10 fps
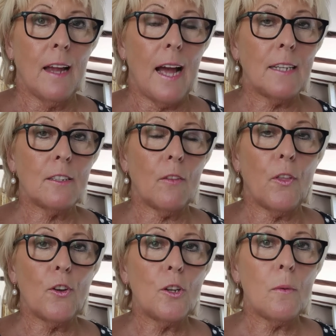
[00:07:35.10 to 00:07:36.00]
And
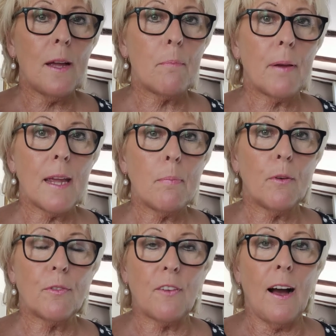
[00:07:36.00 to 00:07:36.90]
the only way people
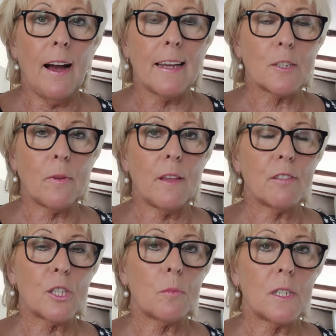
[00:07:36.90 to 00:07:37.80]
fight is when
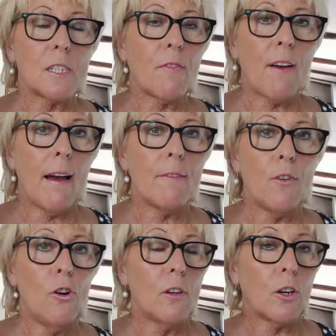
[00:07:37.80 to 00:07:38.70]
there's something to fight
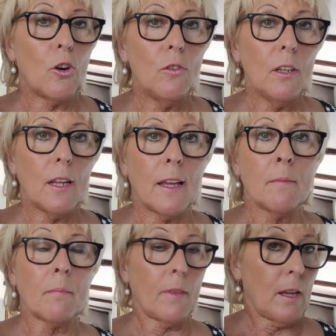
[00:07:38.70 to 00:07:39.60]
for. And currently,
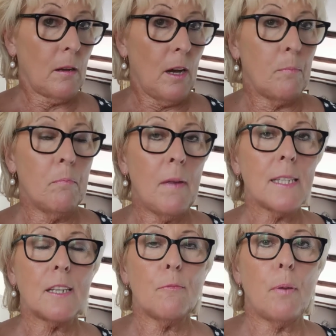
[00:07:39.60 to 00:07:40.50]
a
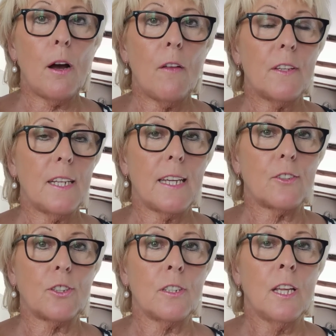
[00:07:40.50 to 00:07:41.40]
massive part of the
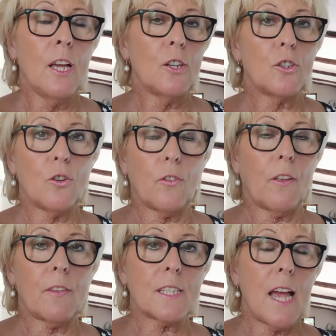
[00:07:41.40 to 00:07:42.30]
nation don't
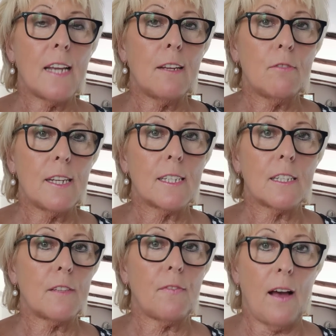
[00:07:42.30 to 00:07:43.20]
think there's any reason
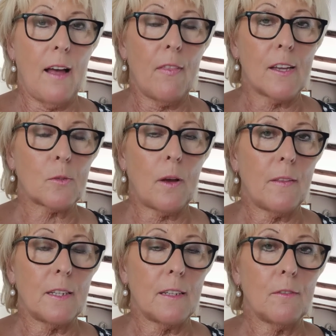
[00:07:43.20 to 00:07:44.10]
to fight. That's why
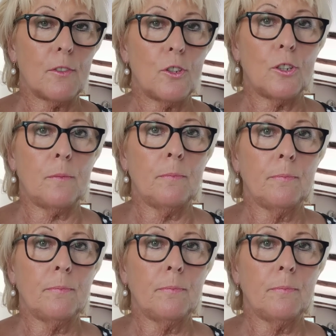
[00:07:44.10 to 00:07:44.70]
they didn't vote.